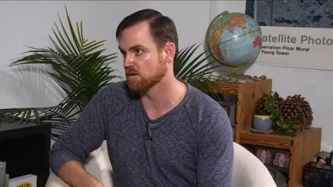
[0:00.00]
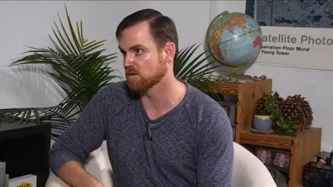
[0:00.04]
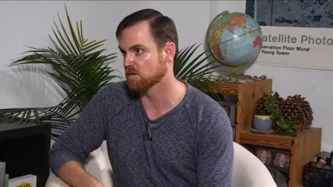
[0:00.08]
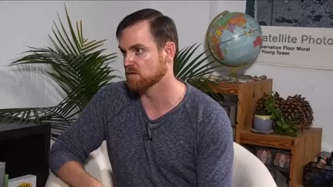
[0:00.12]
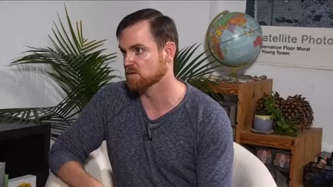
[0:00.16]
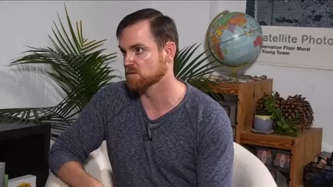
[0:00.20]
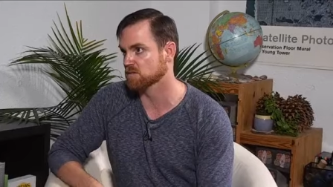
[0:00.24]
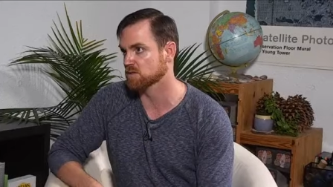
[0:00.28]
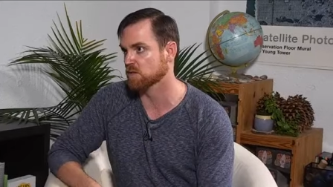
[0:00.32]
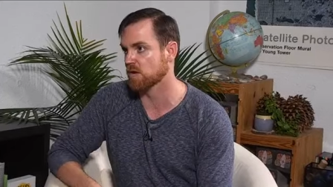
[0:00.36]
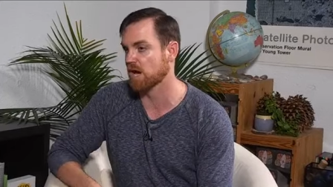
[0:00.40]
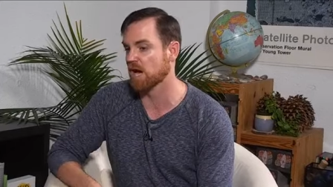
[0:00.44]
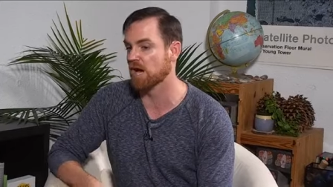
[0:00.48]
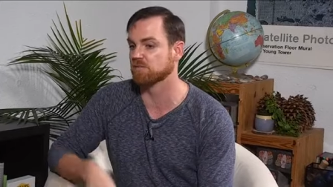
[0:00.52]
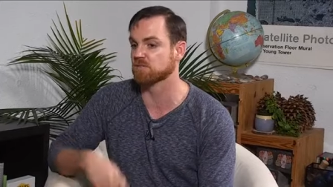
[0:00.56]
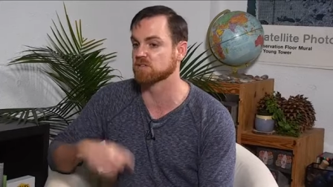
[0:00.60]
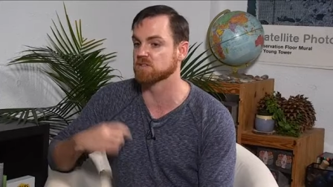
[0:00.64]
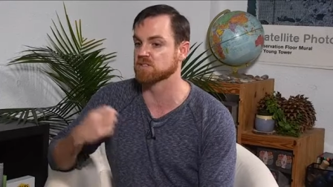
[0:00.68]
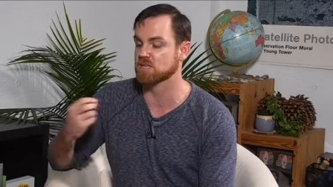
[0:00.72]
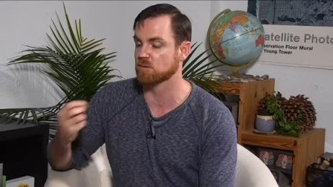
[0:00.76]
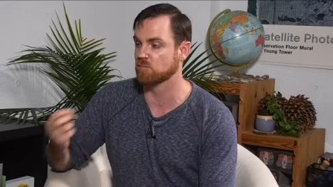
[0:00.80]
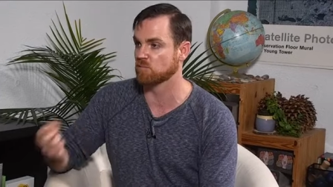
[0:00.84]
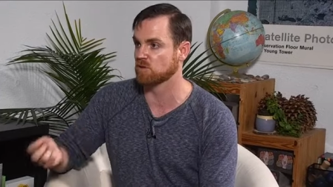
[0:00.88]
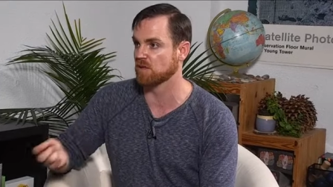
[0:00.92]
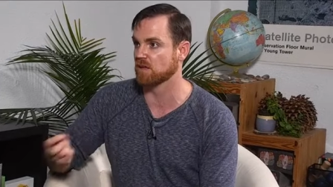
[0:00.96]
So you have to
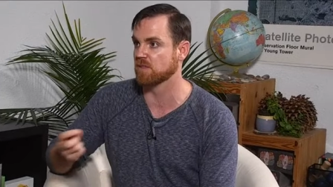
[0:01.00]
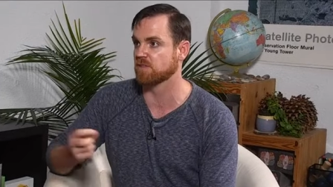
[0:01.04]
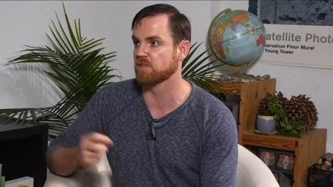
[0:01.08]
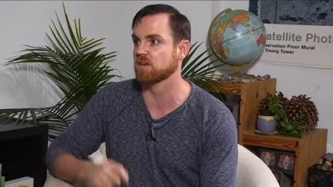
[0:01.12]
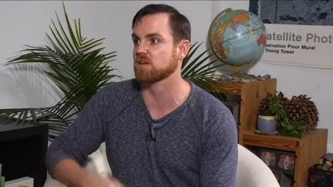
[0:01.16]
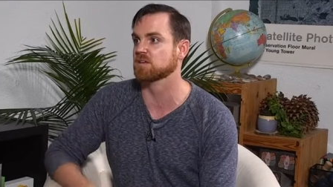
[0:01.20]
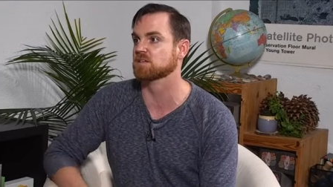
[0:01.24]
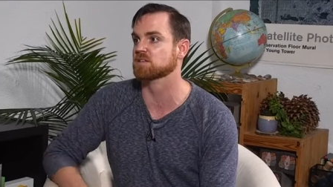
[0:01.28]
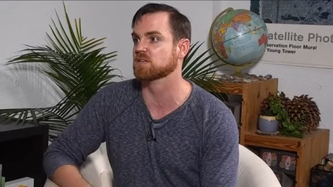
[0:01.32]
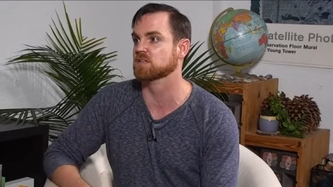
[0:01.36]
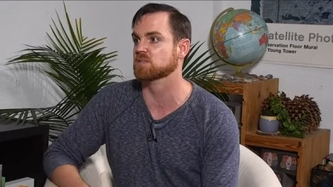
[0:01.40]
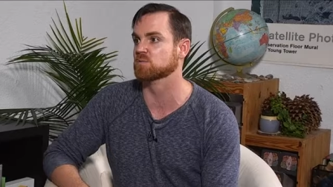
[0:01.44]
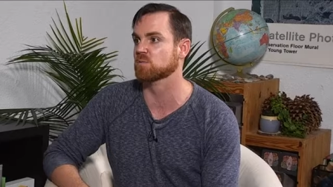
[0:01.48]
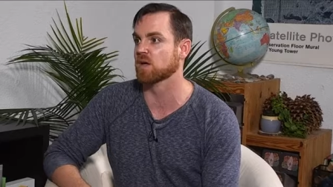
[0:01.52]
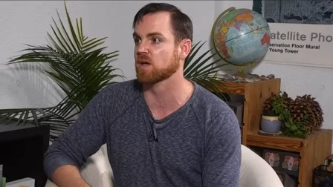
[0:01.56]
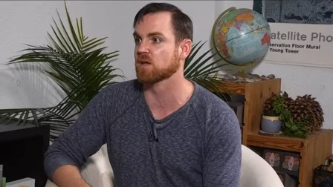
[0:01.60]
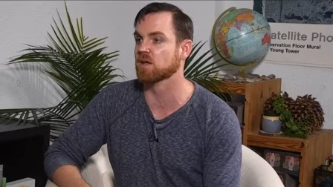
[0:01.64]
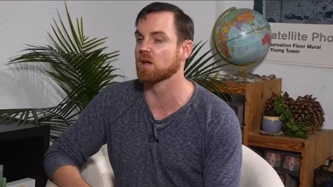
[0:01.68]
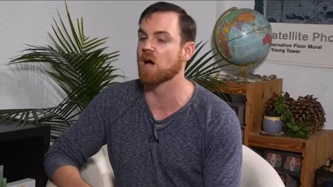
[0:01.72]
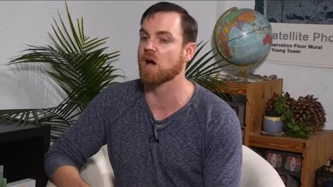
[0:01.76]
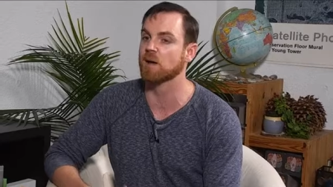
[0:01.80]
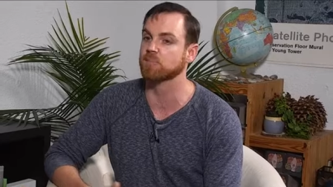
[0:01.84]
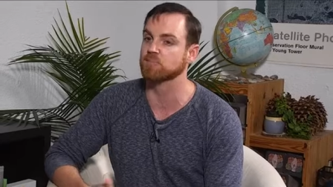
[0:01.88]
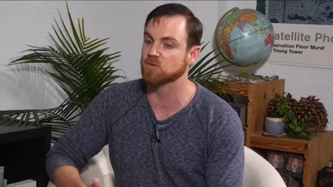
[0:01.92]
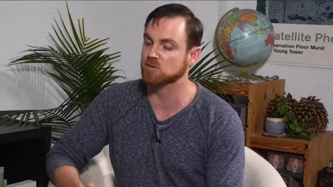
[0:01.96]
simulate things. That's why
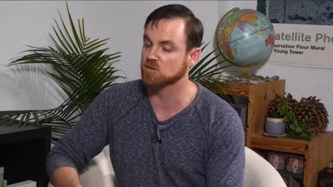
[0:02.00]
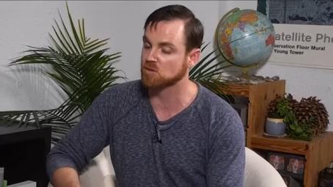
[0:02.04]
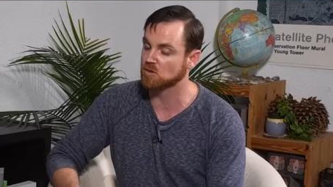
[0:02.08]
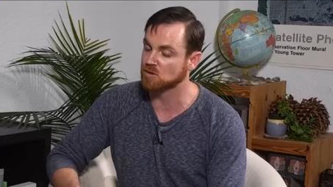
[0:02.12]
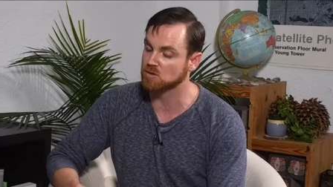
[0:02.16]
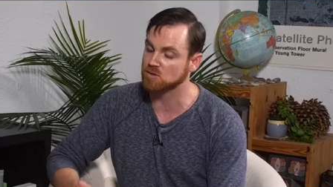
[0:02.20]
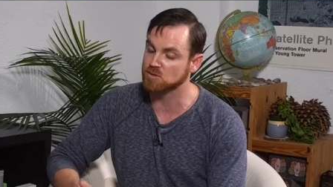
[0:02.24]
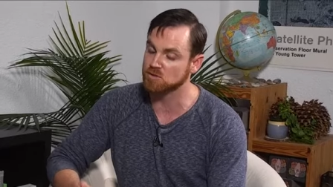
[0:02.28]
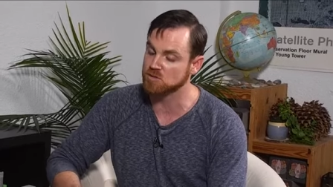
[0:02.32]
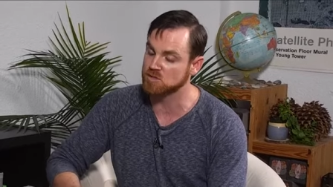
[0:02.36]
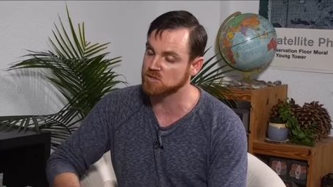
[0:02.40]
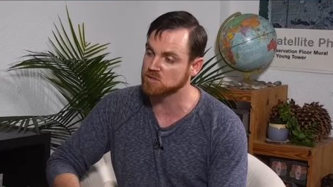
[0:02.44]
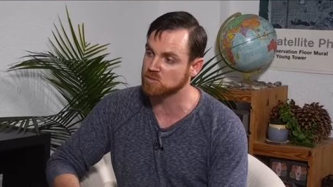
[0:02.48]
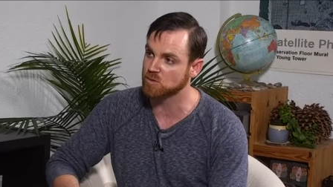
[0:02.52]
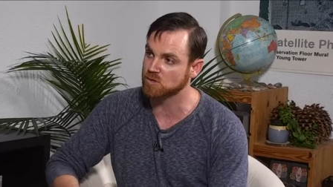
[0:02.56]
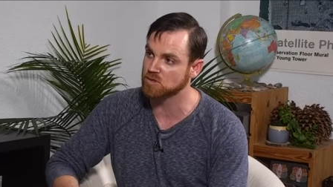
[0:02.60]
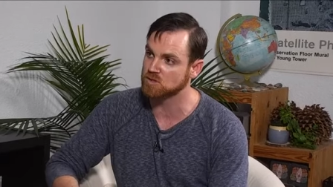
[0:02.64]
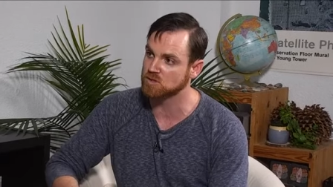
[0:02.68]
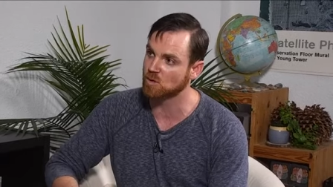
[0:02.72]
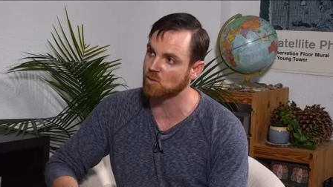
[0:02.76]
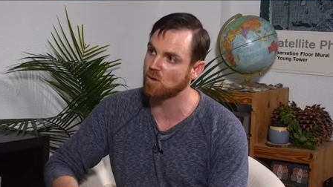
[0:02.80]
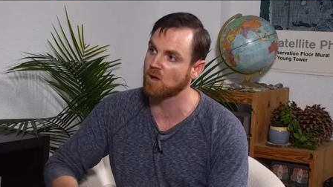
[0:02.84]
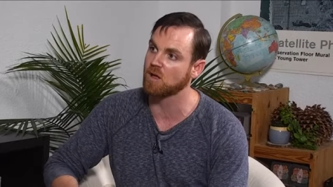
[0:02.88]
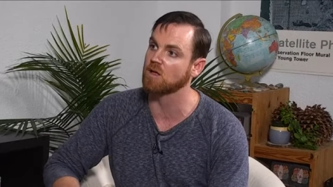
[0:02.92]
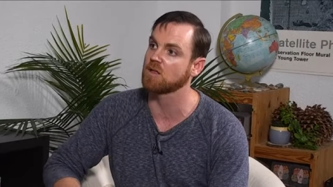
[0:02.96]
optical illusions work
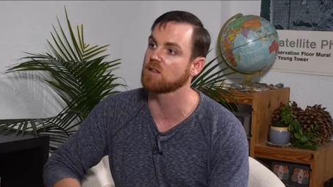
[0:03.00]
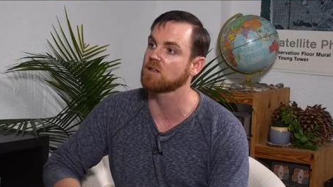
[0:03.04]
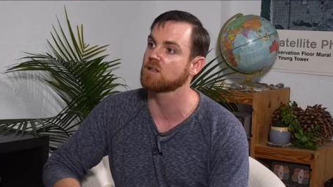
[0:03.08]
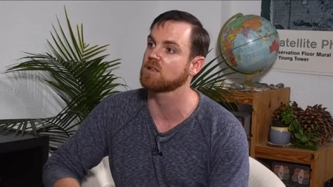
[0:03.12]
so well.